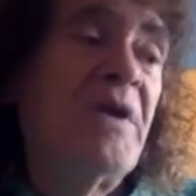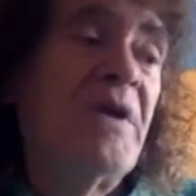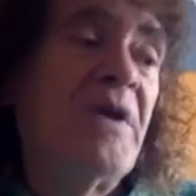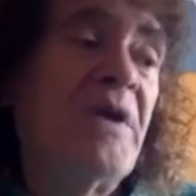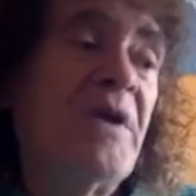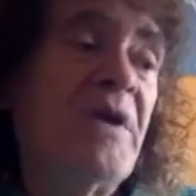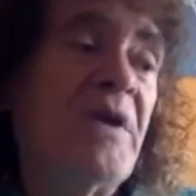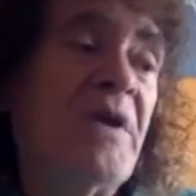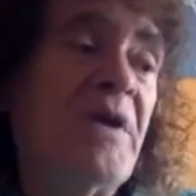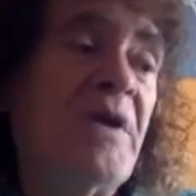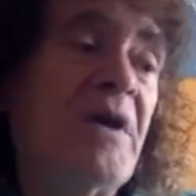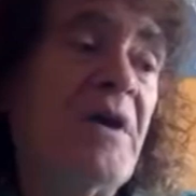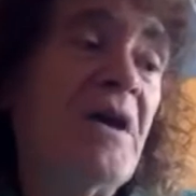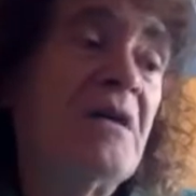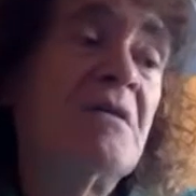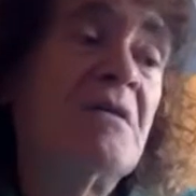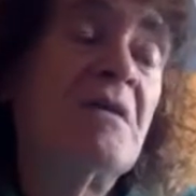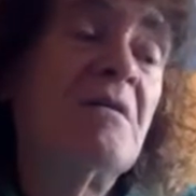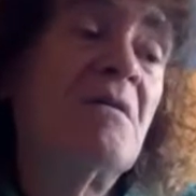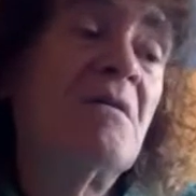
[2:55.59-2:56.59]
and
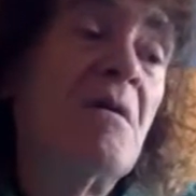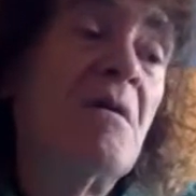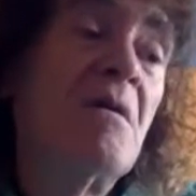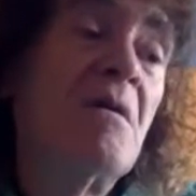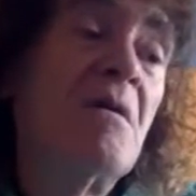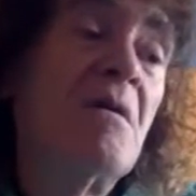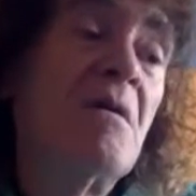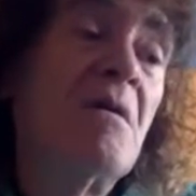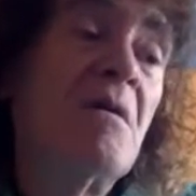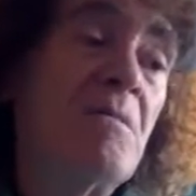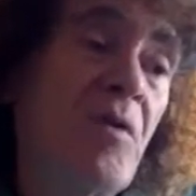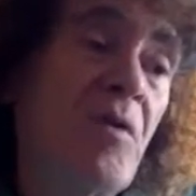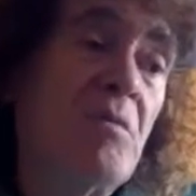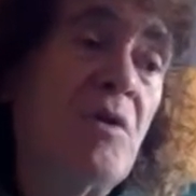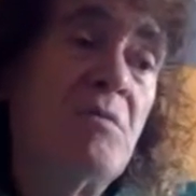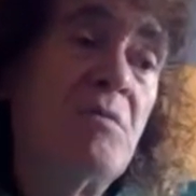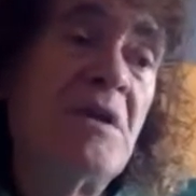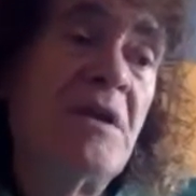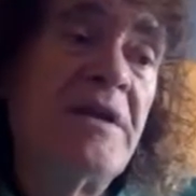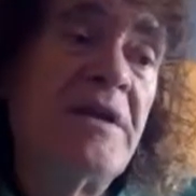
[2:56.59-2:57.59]

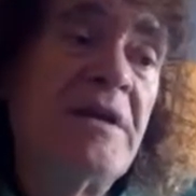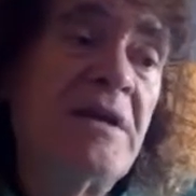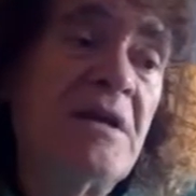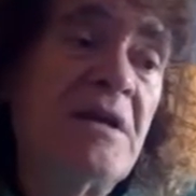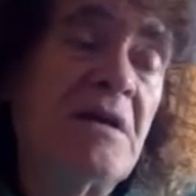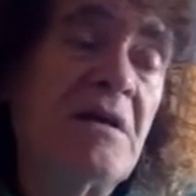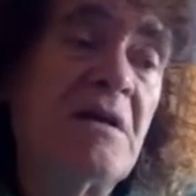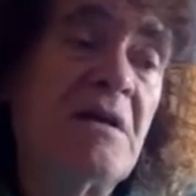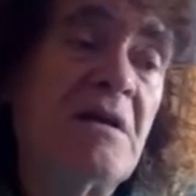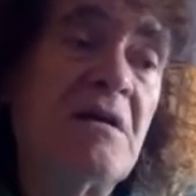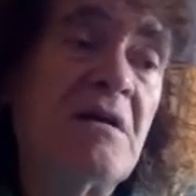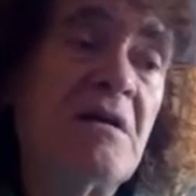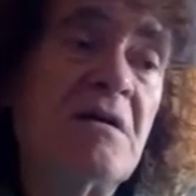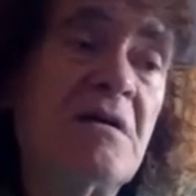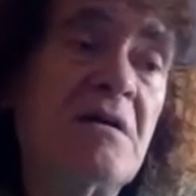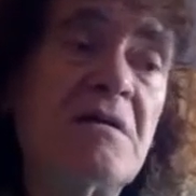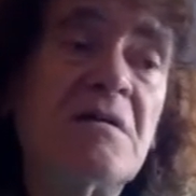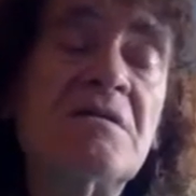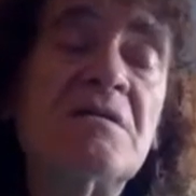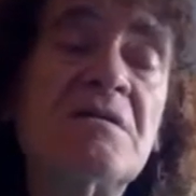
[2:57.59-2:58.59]
probably
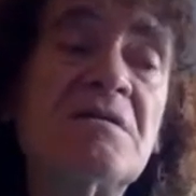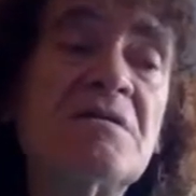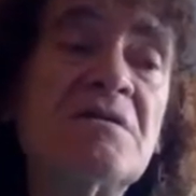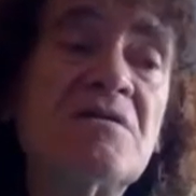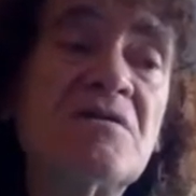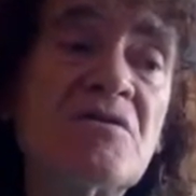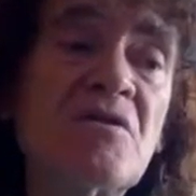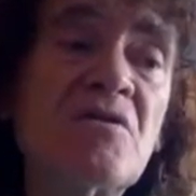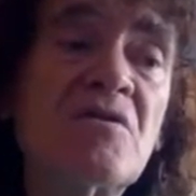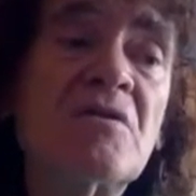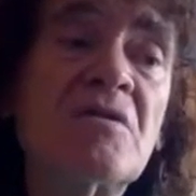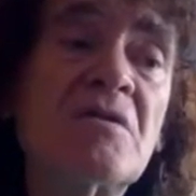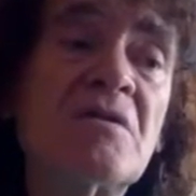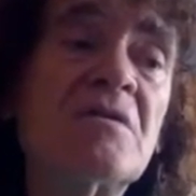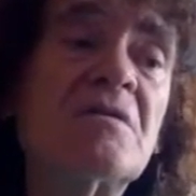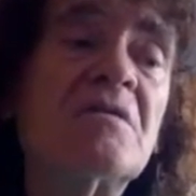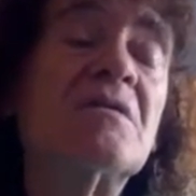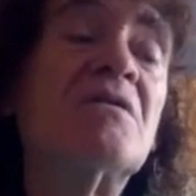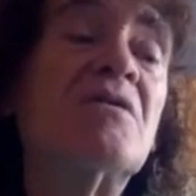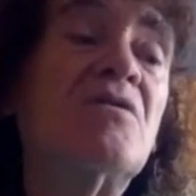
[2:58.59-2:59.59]
the
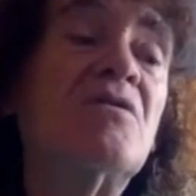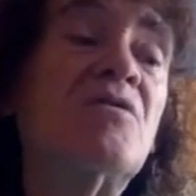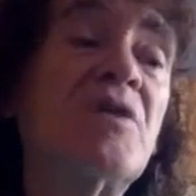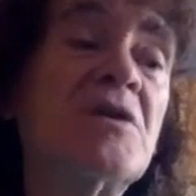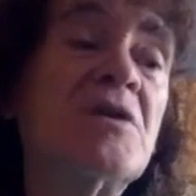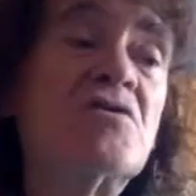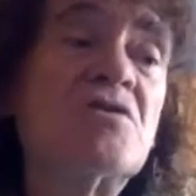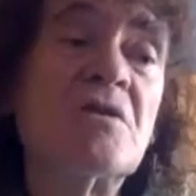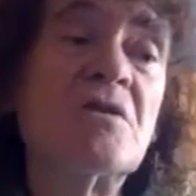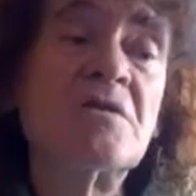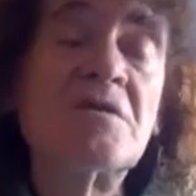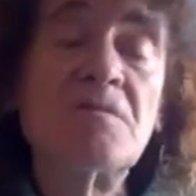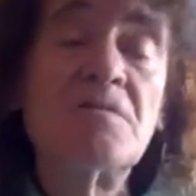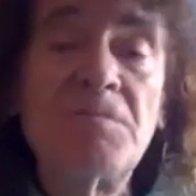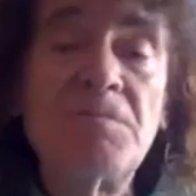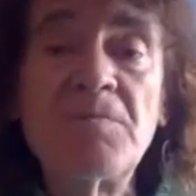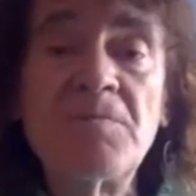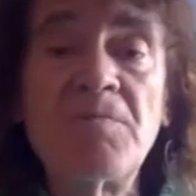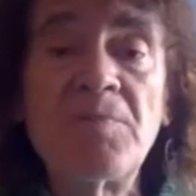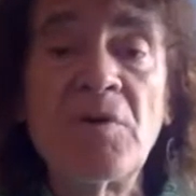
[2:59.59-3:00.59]
richest
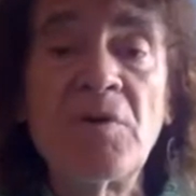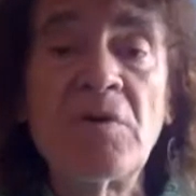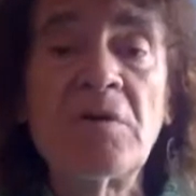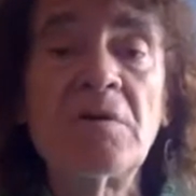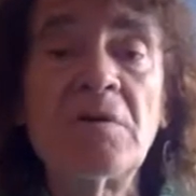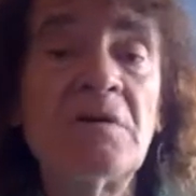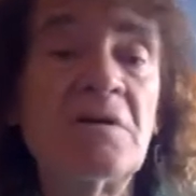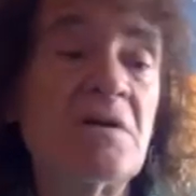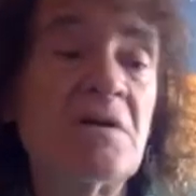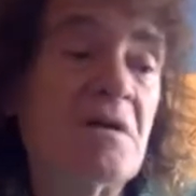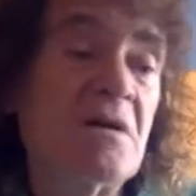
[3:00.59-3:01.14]
people